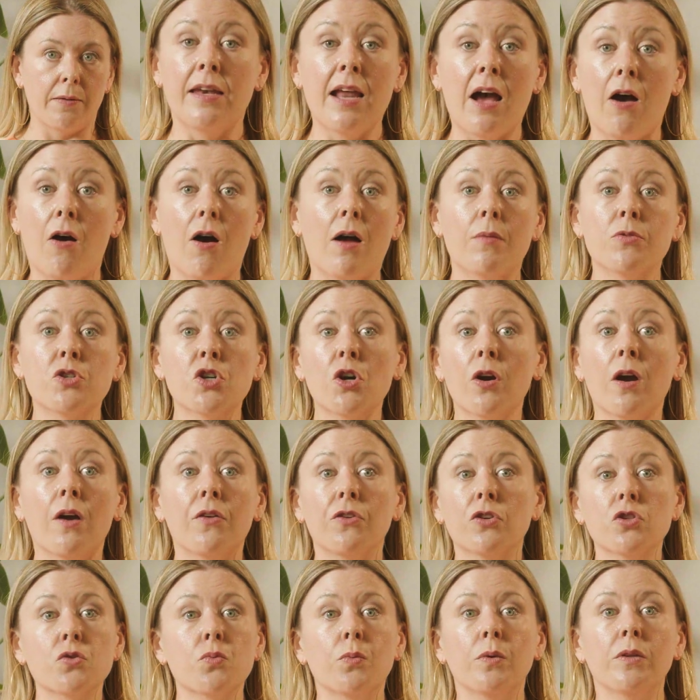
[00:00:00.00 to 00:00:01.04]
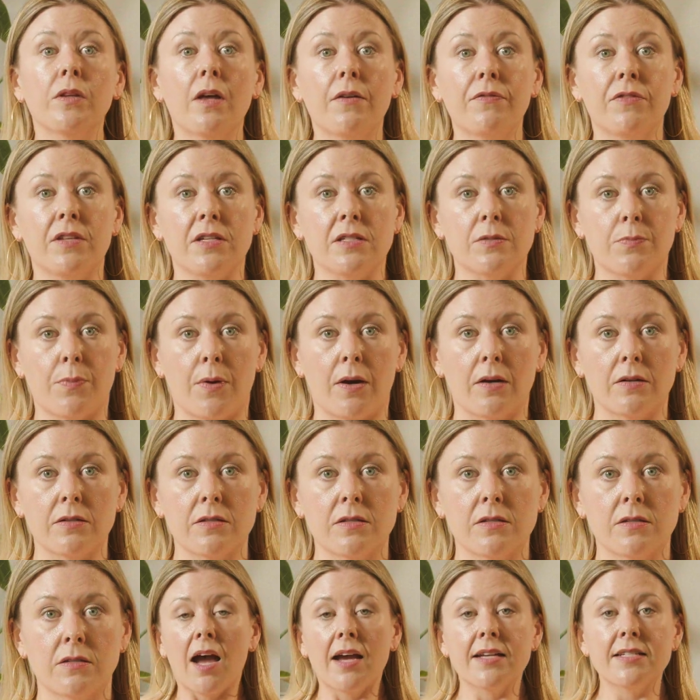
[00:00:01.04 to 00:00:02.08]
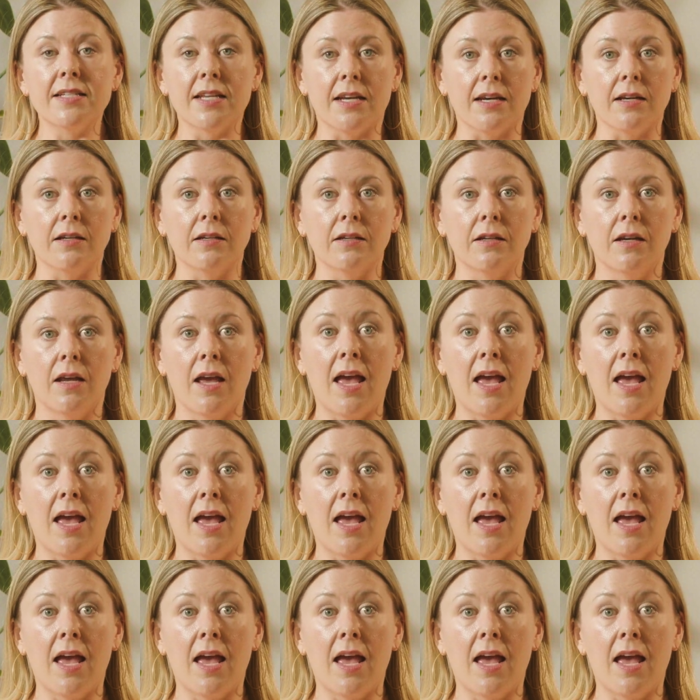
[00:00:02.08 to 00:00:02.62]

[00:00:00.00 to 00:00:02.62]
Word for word: Now, I'm sure others will love these parts. I didn't.